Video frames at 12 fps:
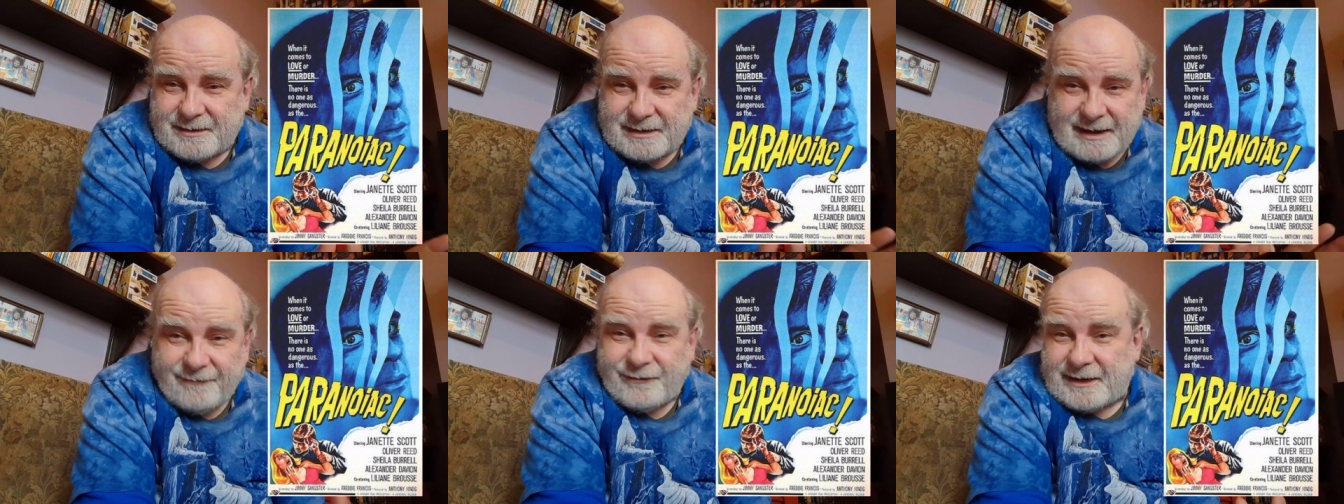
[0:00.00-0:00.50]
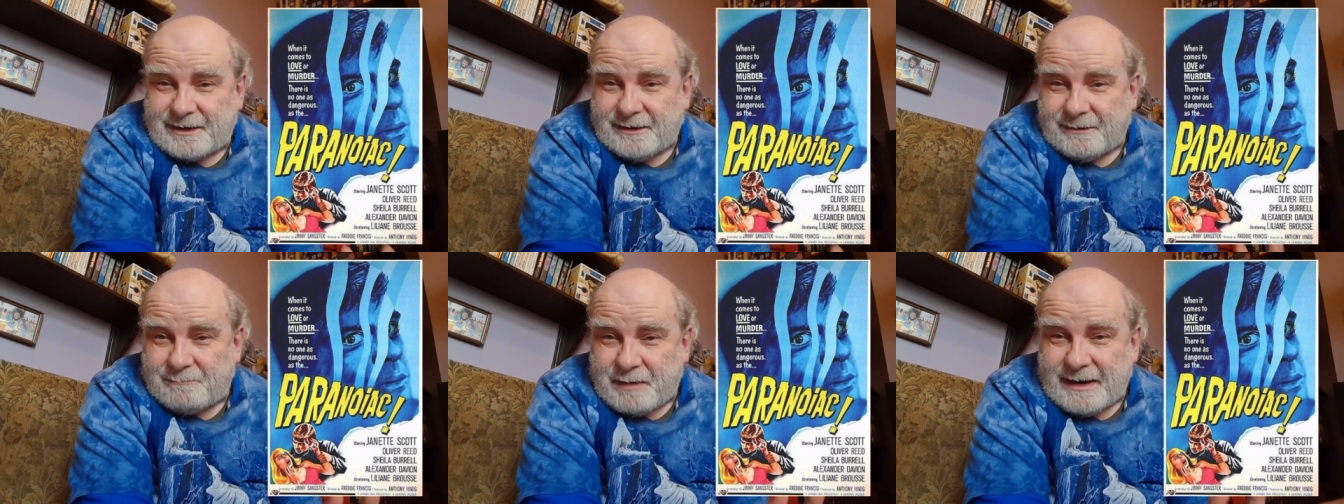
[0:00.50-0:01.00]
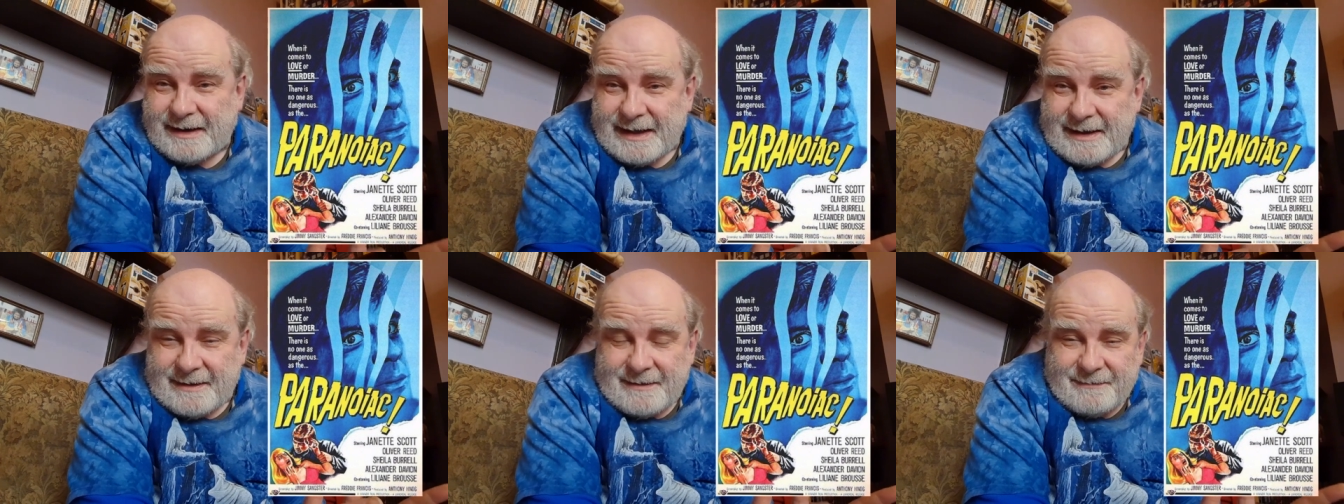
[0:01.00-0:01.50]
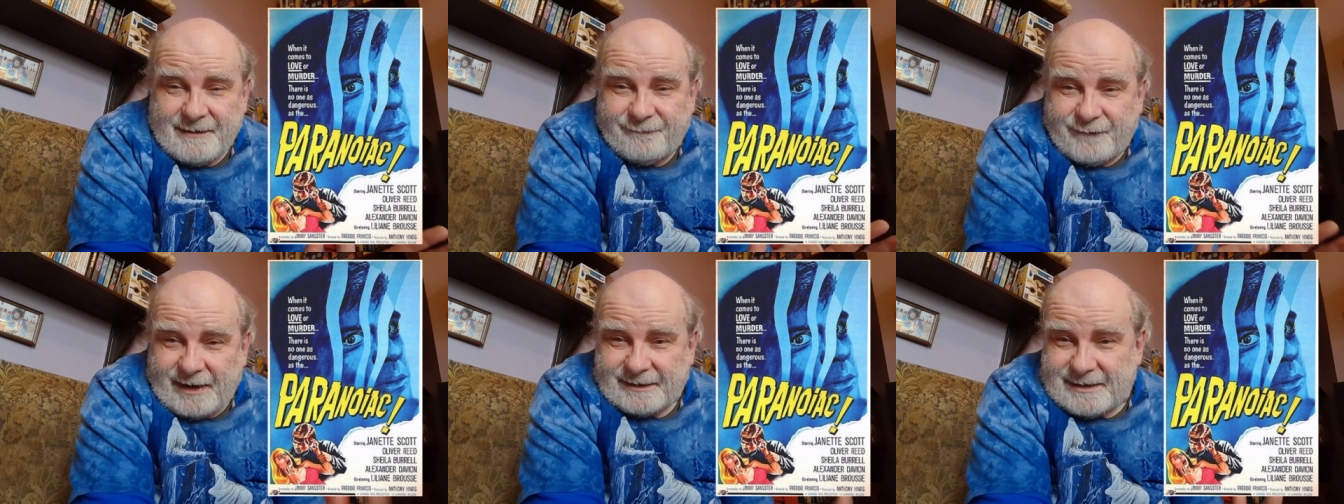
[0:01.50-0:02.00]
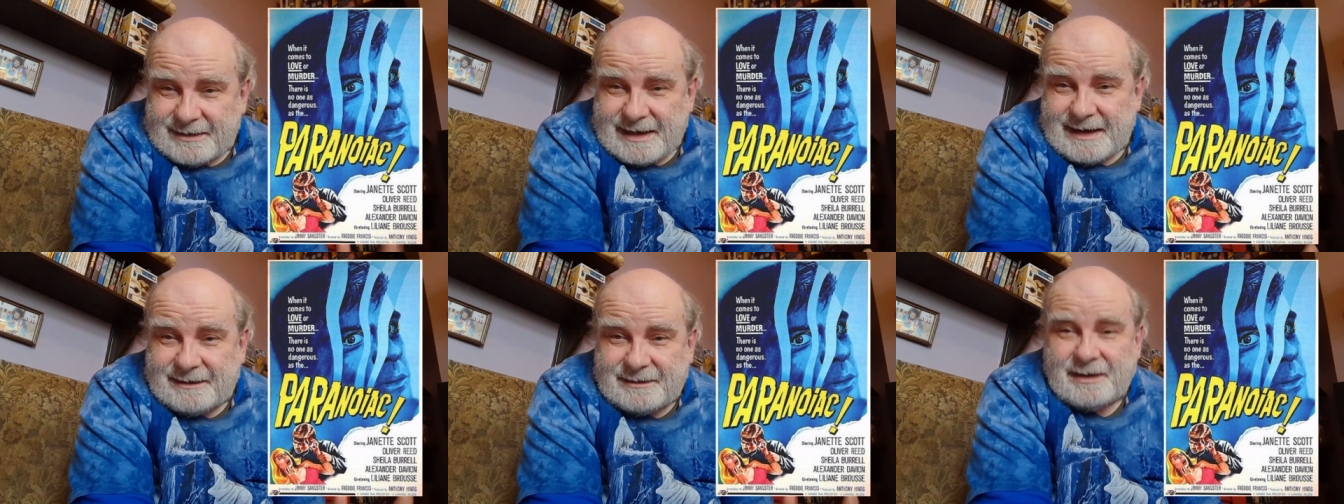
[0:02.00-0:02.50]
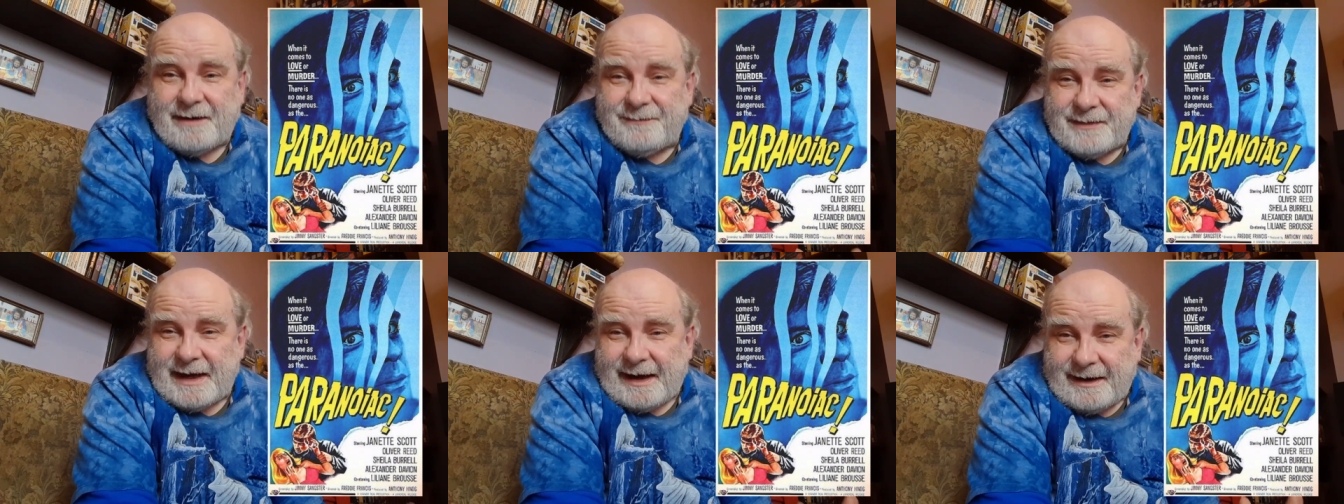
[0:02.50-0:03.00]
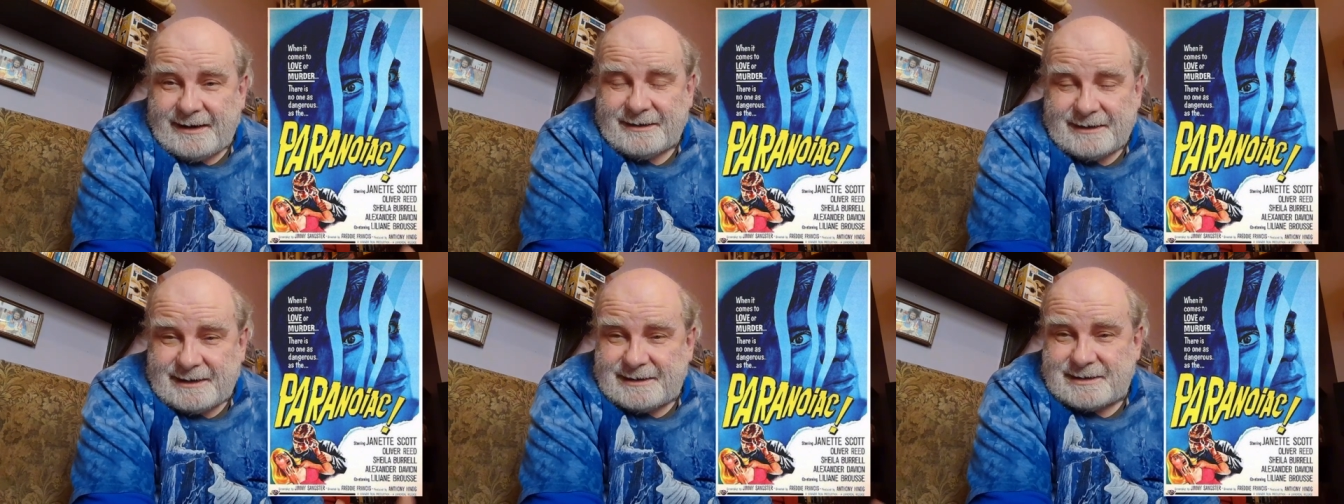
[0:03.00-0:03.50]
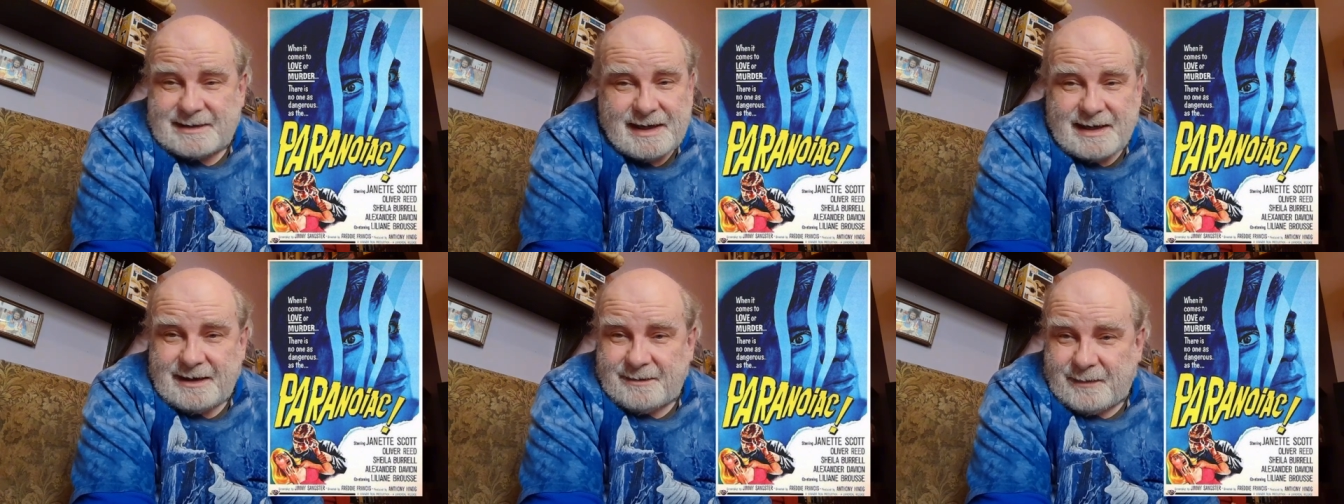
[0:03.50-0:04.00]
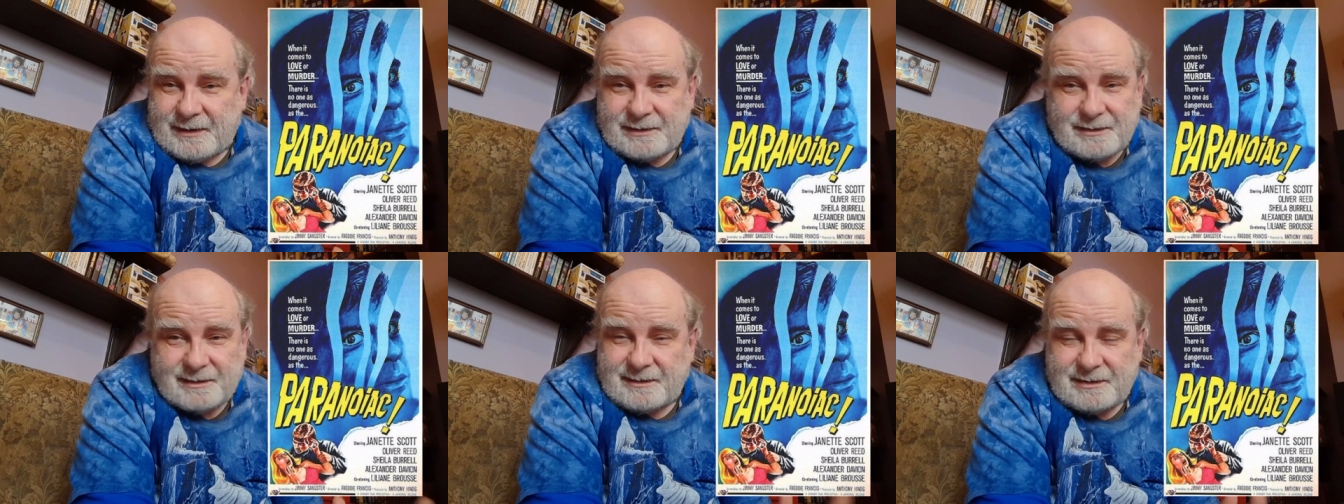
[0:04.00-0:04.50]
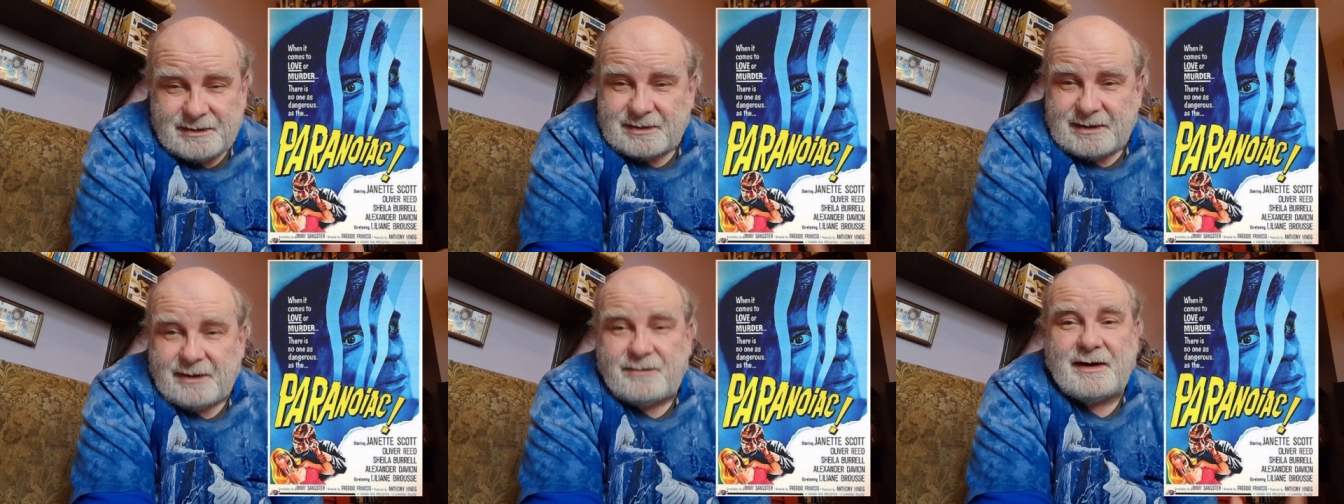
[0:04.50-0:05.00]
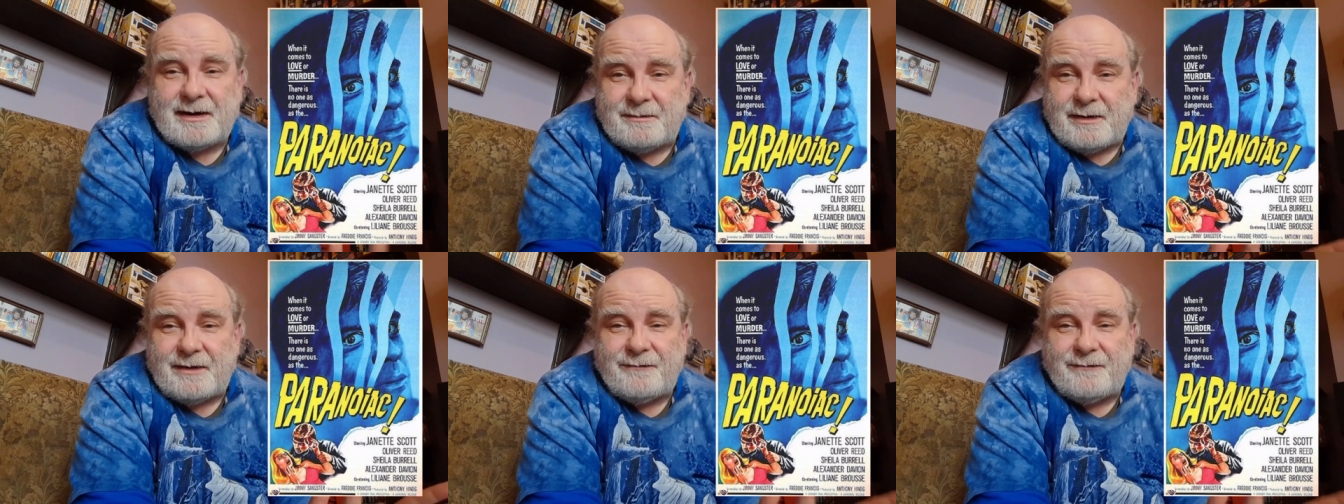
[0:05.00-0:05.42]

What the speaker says: difficult, but the fact that they'd done that at this time is just incredible.